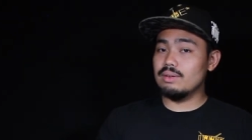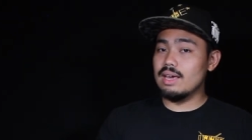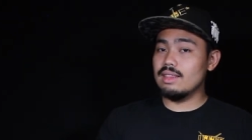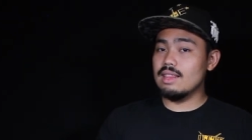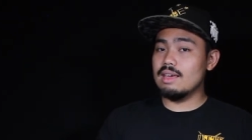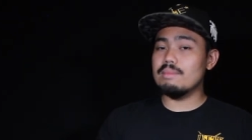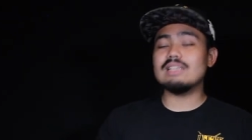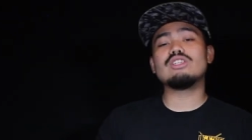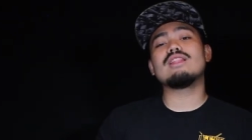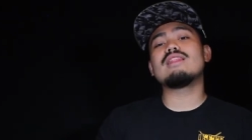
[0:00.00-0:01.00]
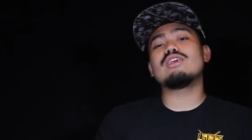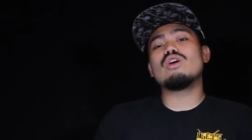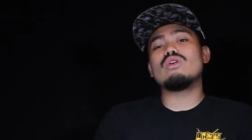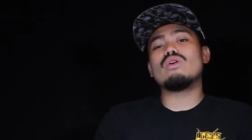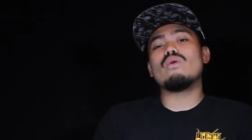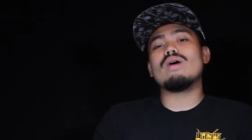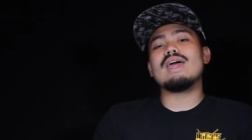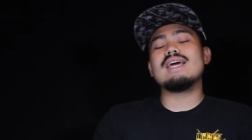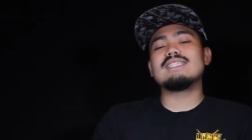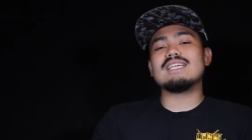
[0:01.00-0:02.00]
great that they mentioned that the yo-yo
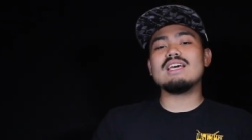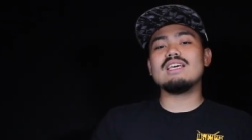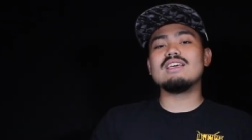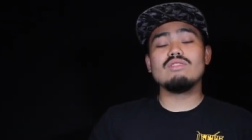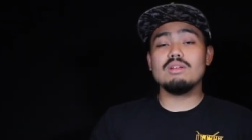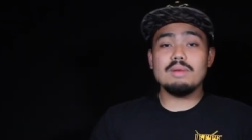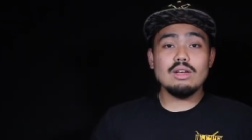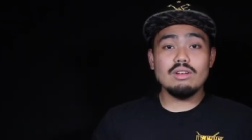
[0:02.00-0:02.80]
is a Filipino